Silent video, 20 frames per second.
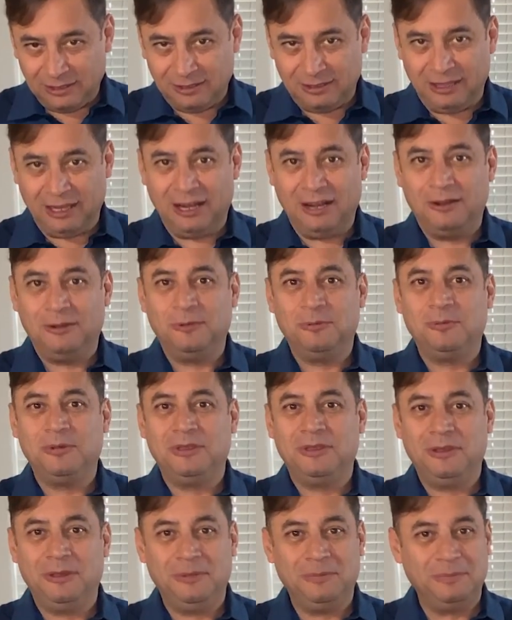get along
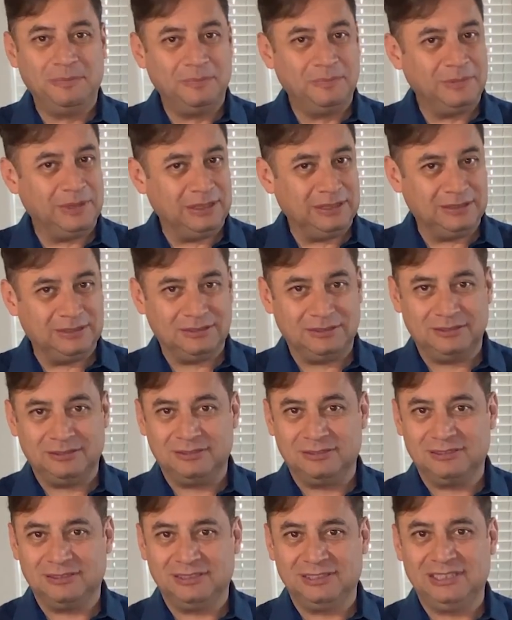with them
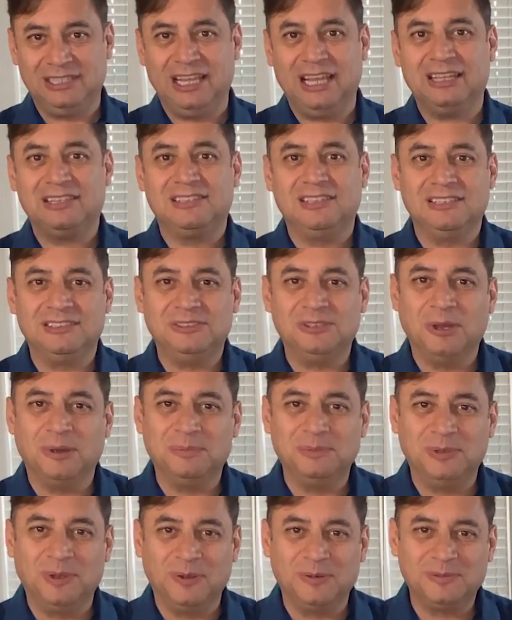and get the
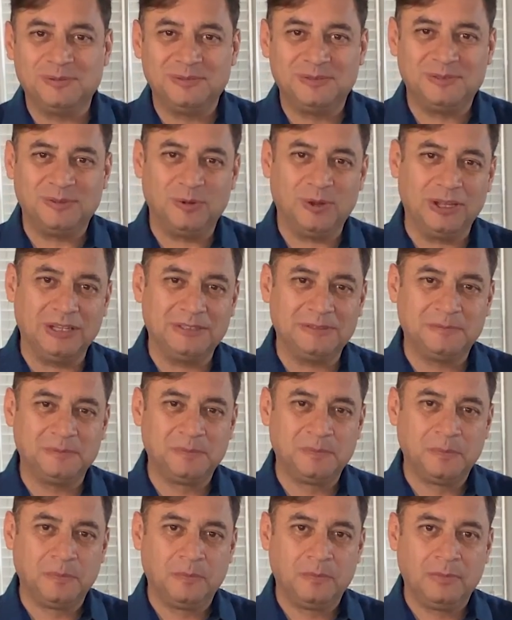job done, right?
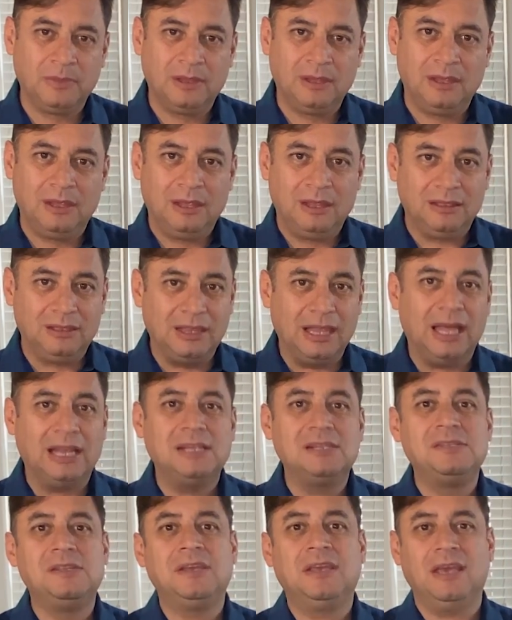
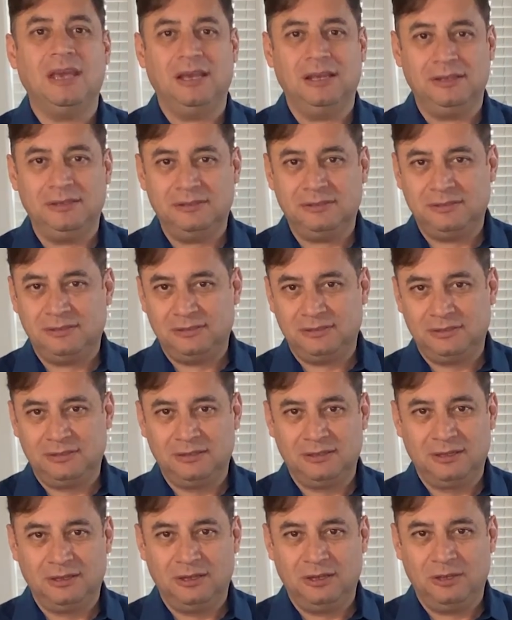That is the case
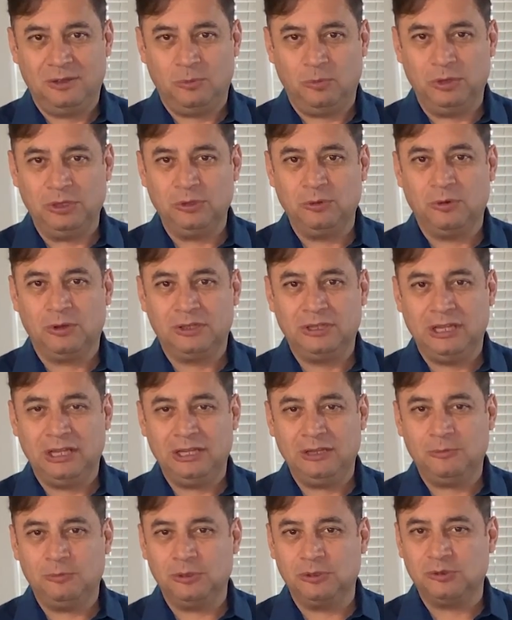when you are
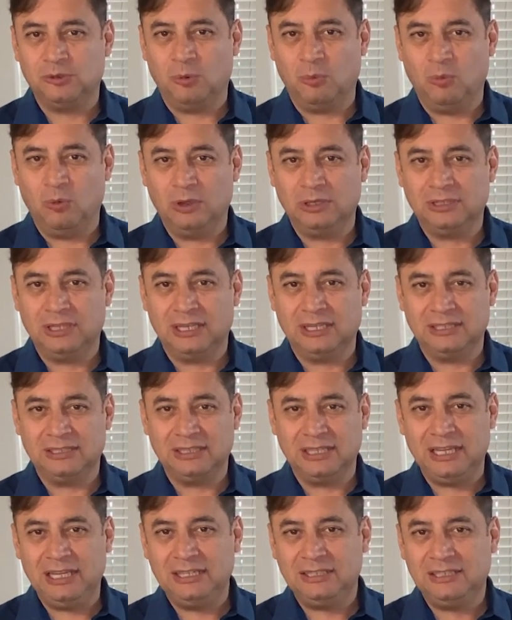dealing with someone that
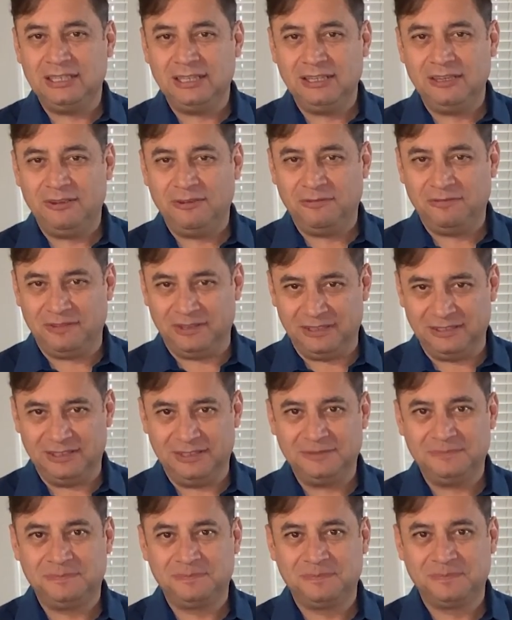is easily offended